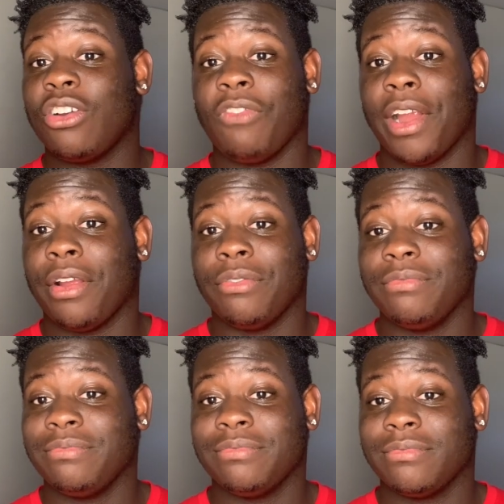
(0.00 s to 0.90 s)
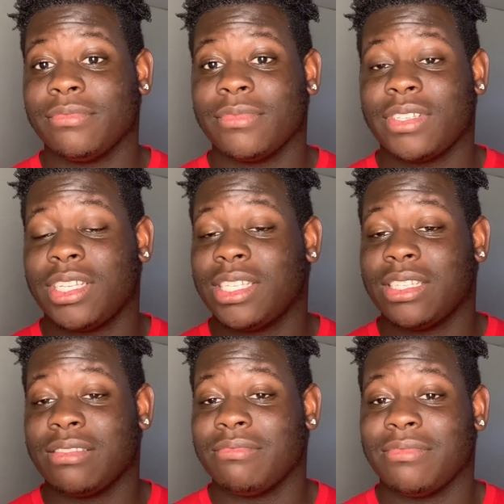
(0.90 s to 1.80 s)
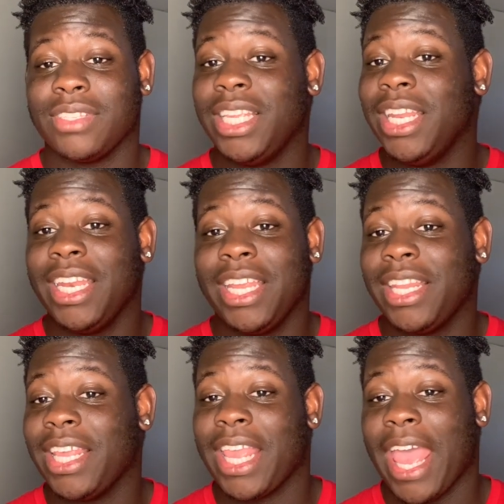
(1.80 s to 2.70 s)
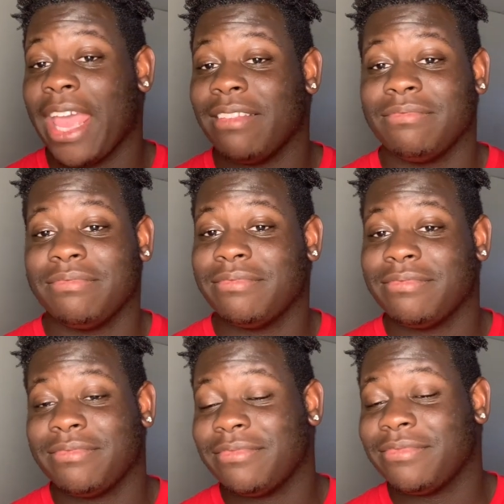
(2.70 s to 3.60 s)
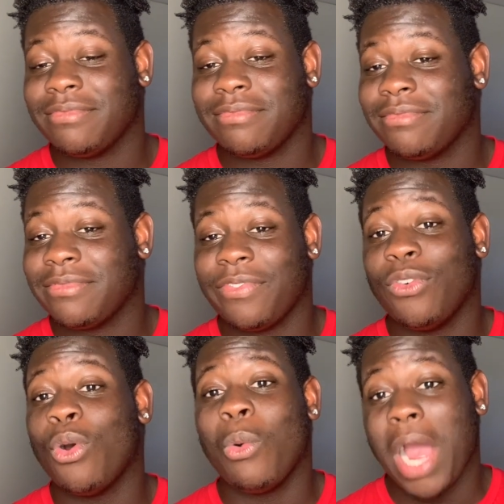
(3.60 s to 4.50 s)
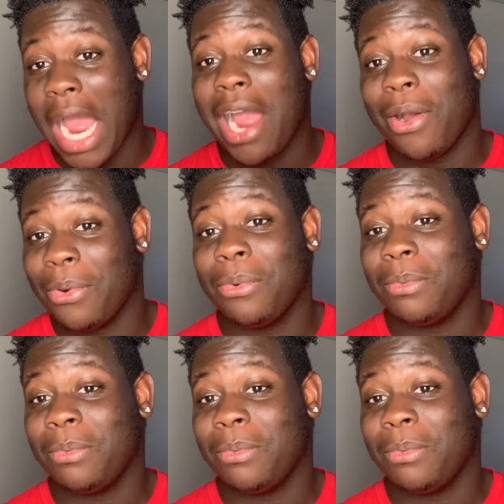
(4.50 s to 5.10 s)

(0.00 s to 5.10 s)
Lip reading: around. He didn't get the cat for a while.